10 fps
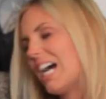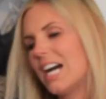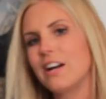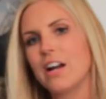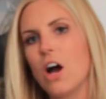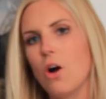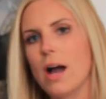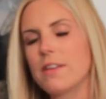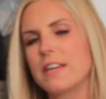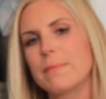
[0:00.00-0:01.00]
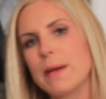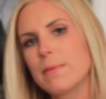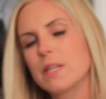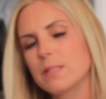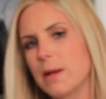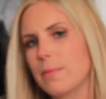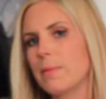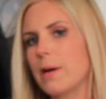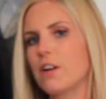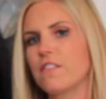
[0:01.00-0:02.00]
I don't know, I think maybe this might be
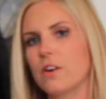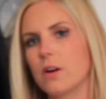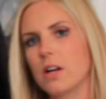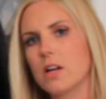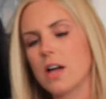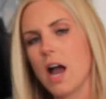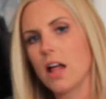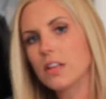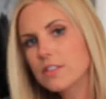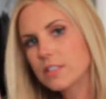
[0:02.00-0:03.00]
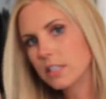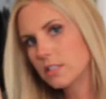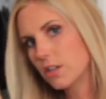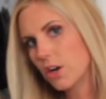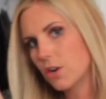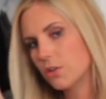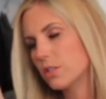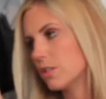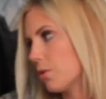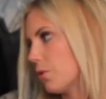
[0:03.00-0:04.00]
better for olive skin
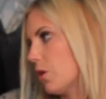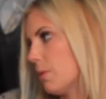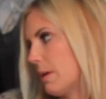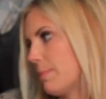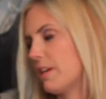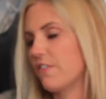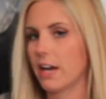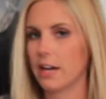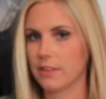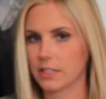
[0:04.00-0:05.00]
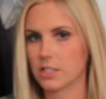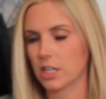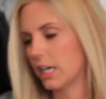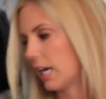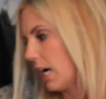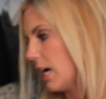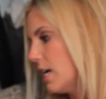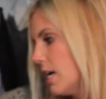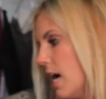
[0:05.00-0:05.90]
tones or maybe if I had like dark hair.